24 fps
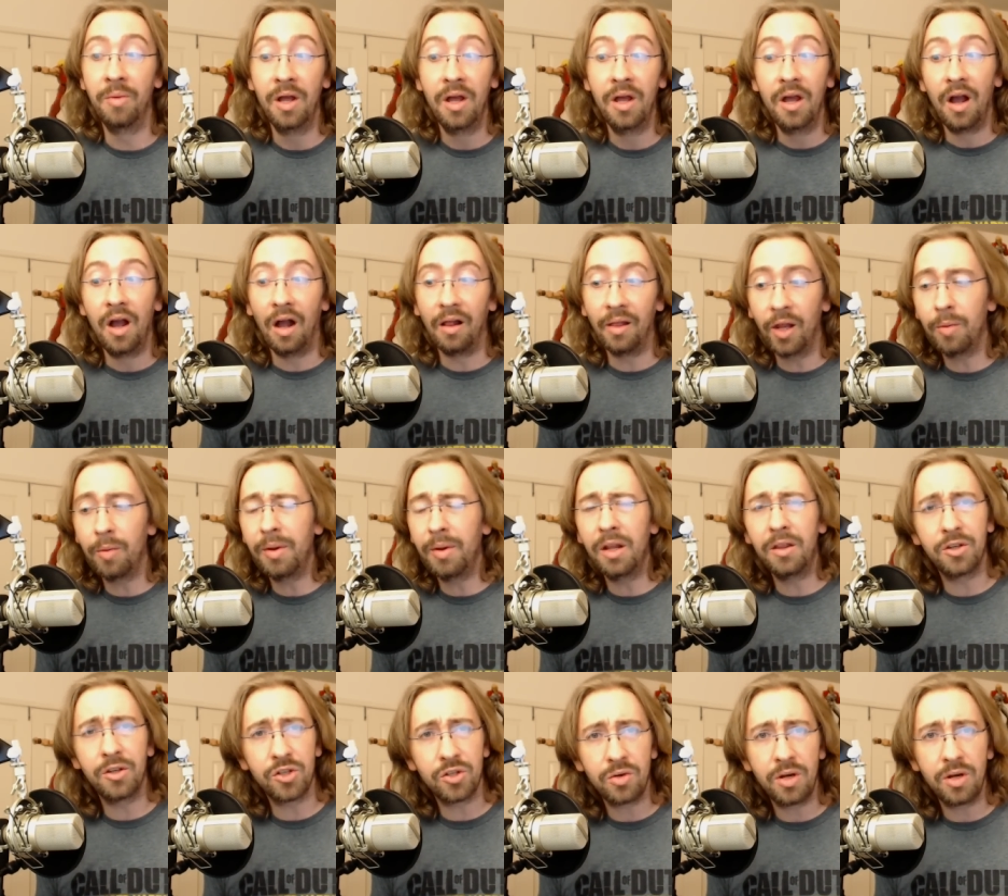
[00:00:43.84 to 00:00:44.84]
a little bit of the
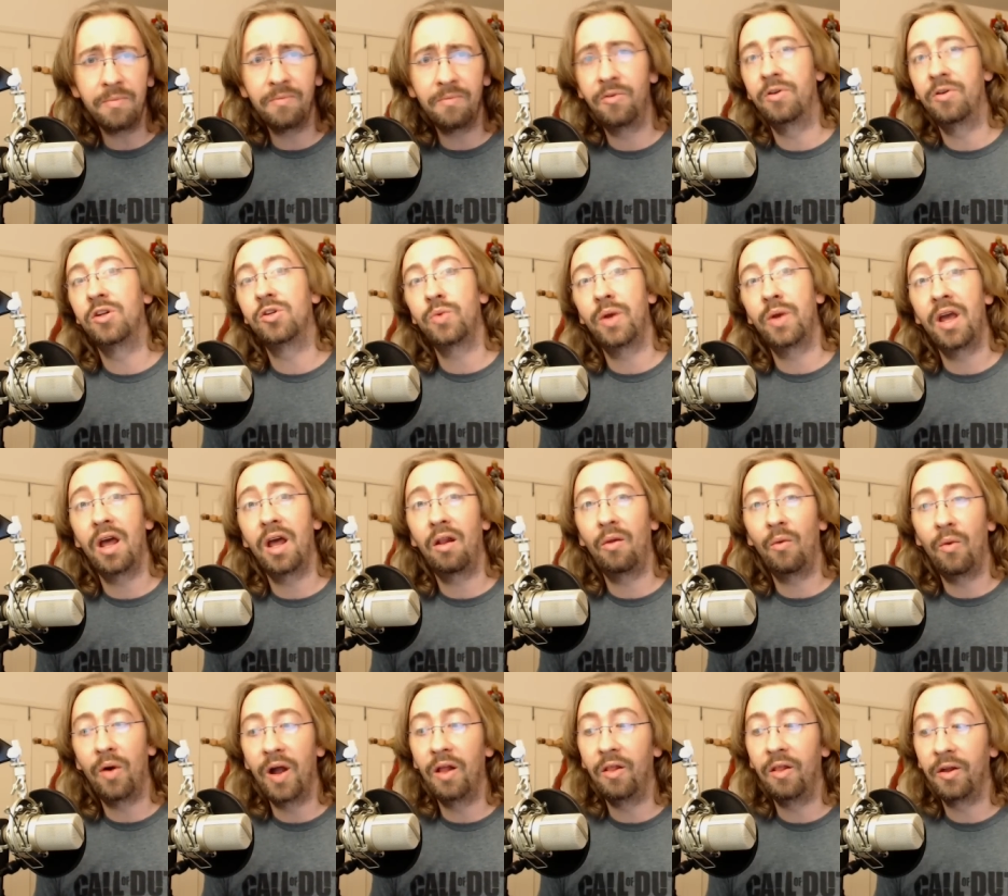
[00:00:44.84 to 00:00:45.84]
stream footage we had a
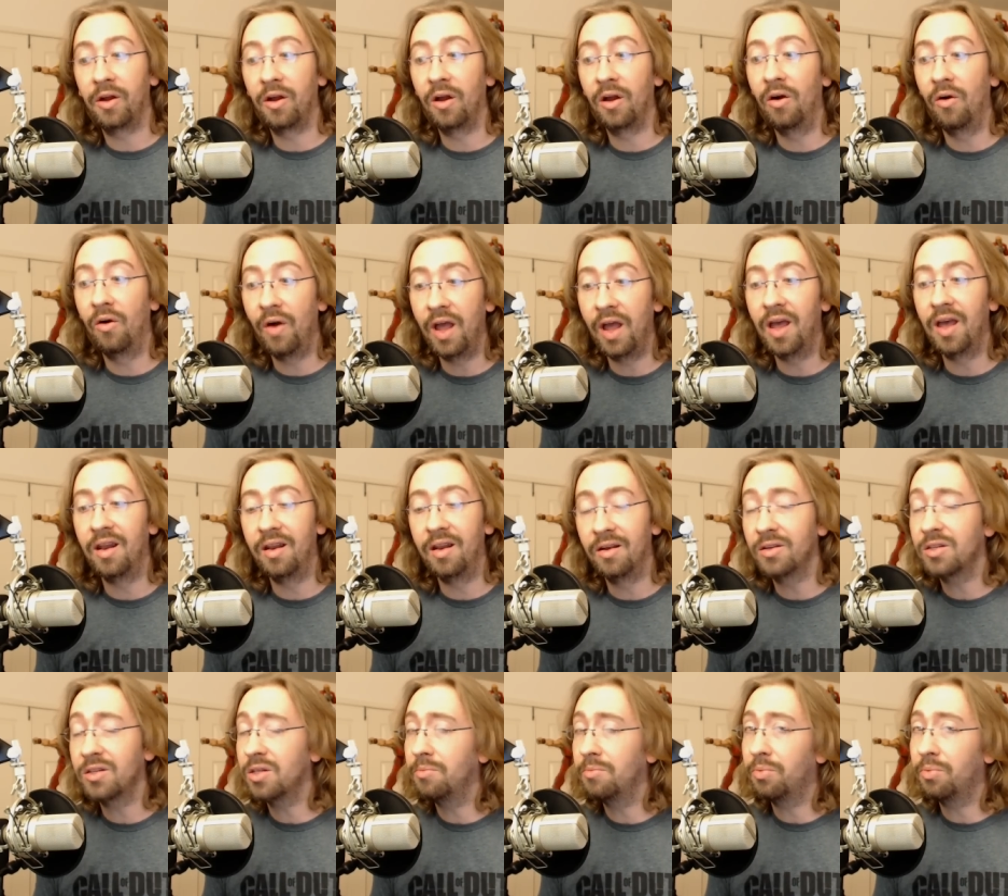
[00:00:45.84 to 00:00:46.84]
while ago, and there's
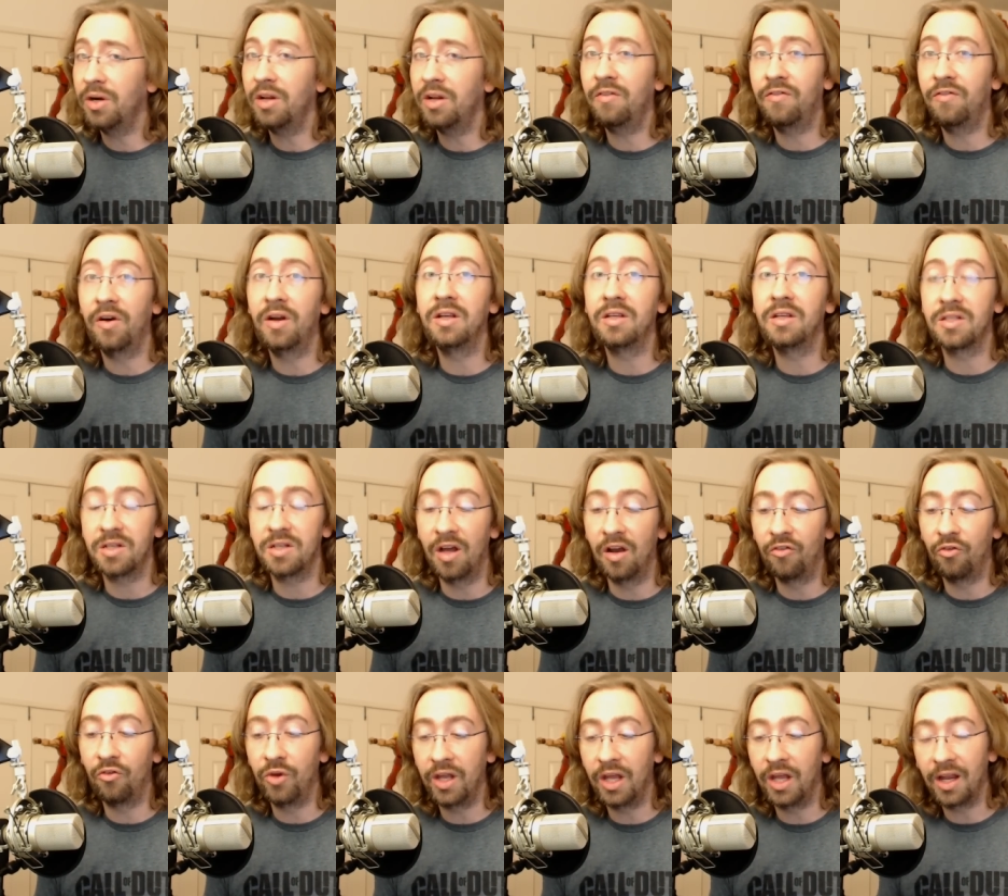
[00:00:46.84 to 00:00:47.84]
some pretty funny stuff.
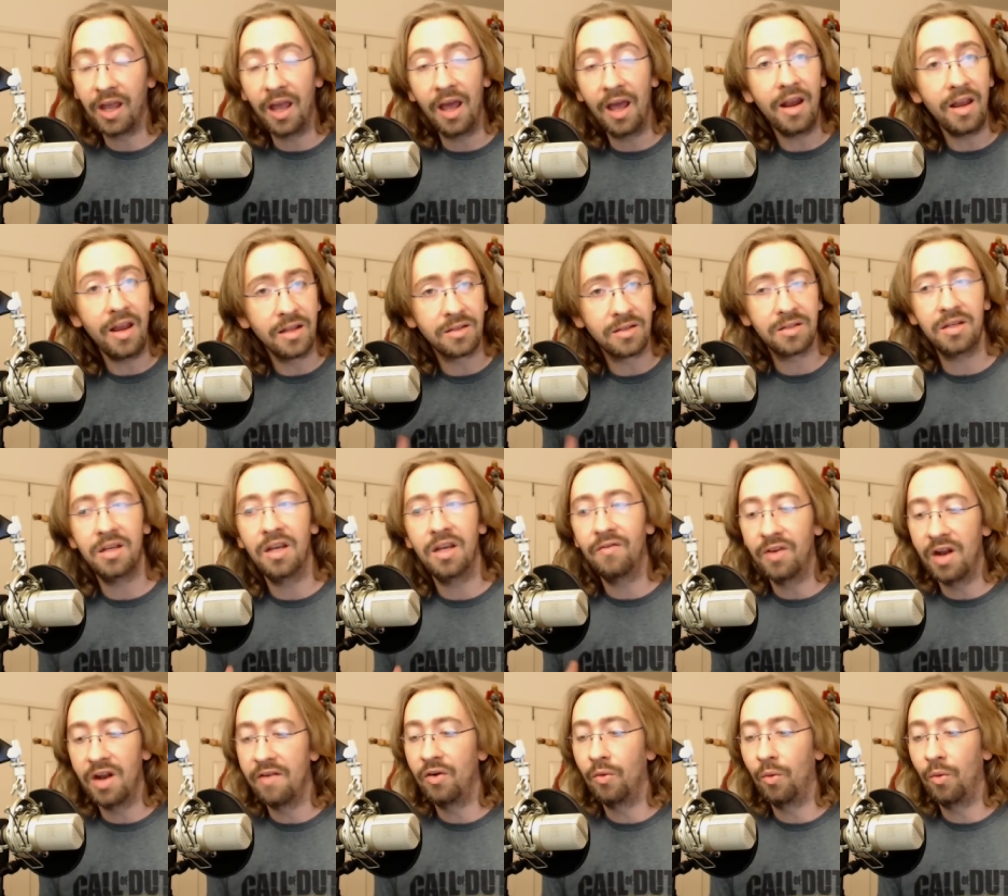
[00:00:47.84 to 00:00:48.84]
We get Kenny and Steve and
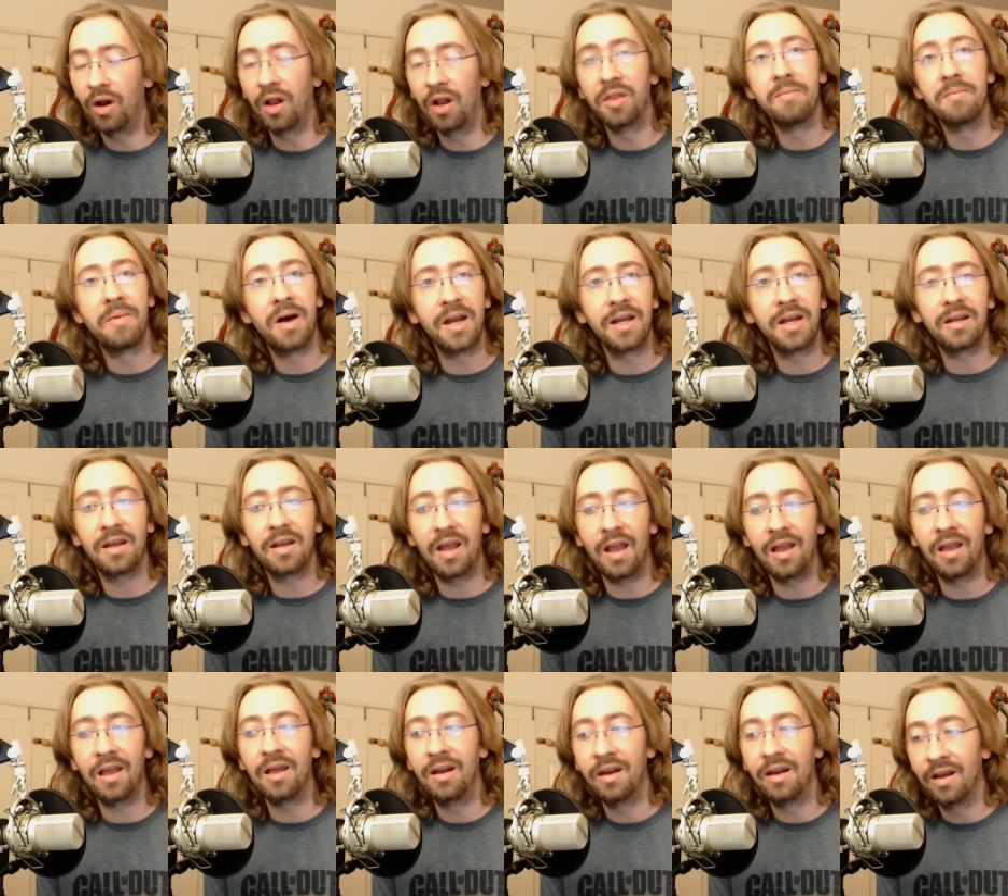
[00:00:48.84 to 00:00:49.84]
everyone on the mic,
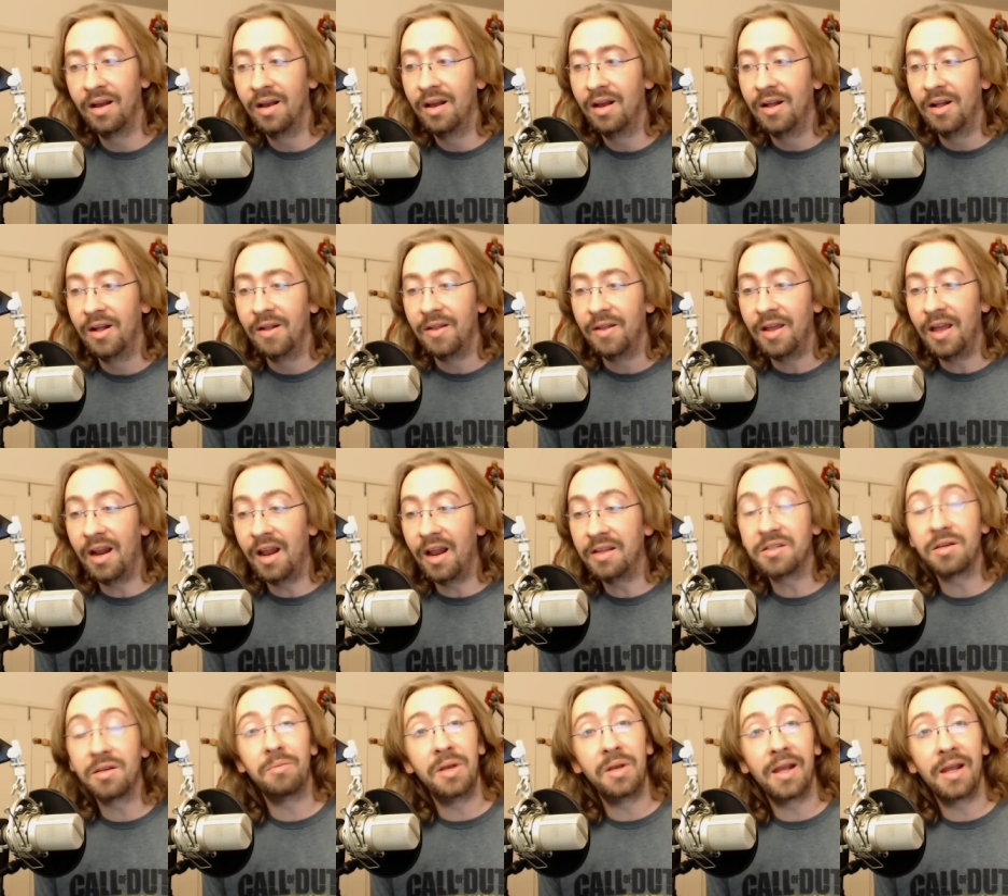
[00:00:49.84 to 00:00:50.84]
and it ends
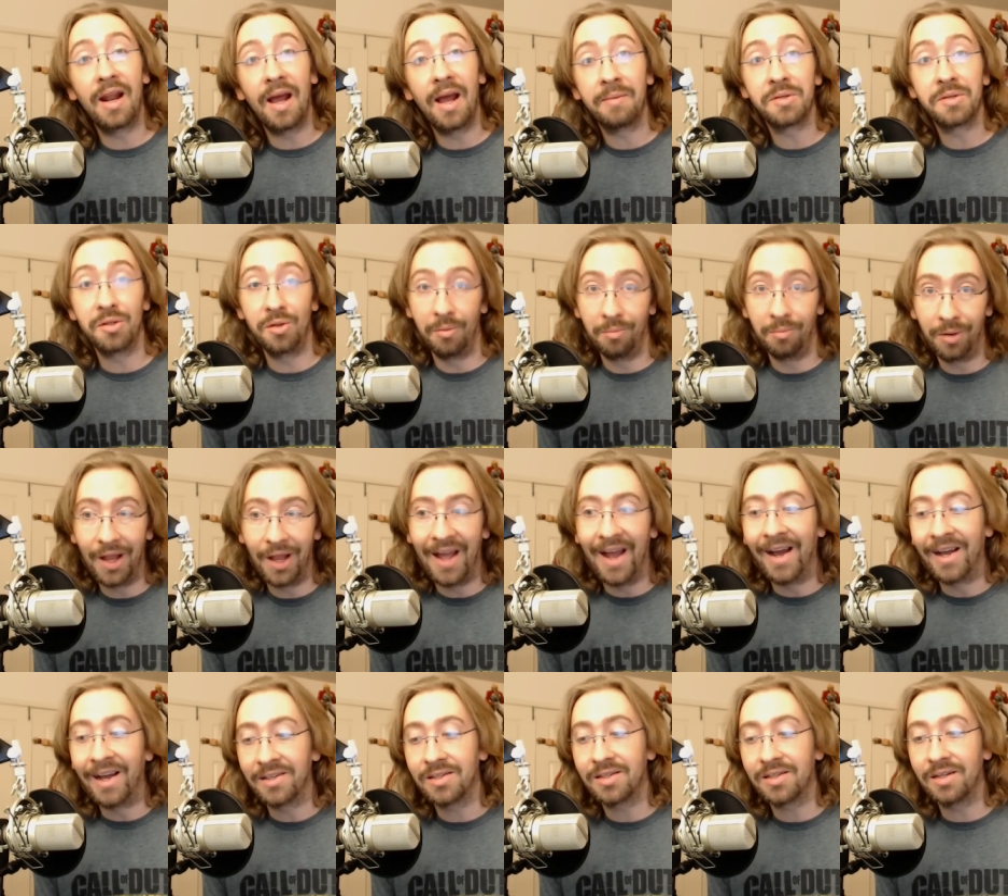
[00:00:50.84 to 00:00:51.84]
up being an absolute
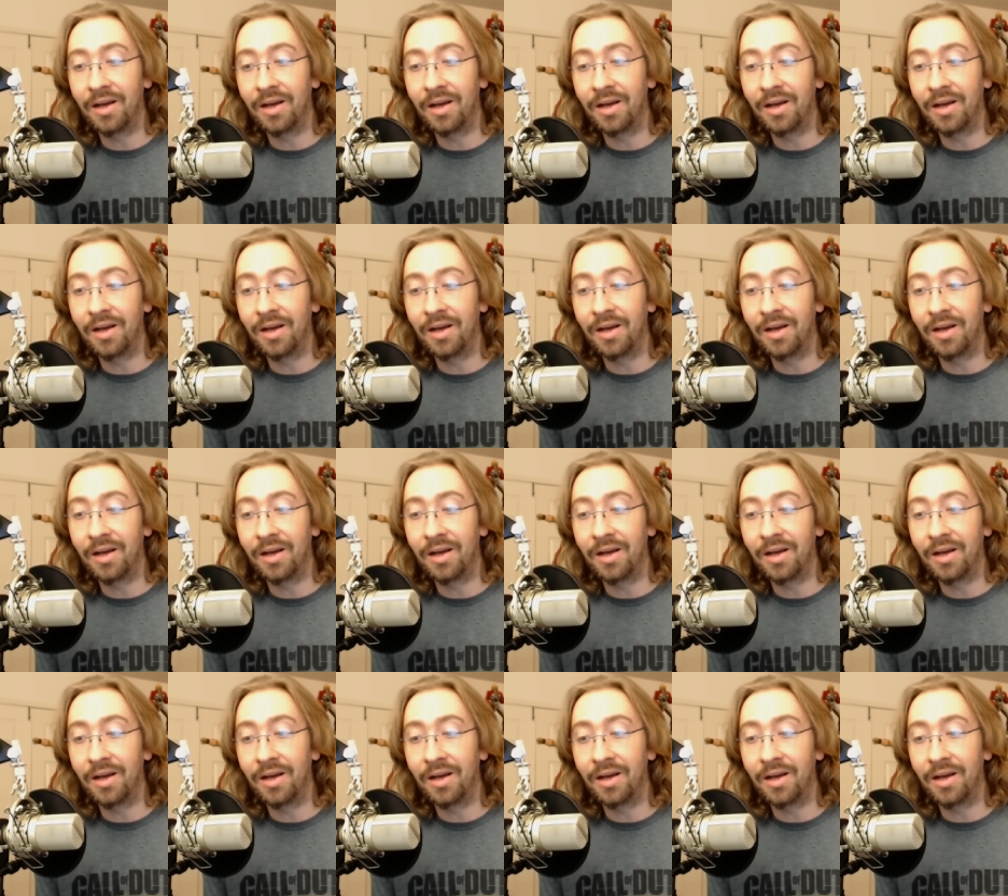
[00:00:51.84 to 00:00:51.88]
blast.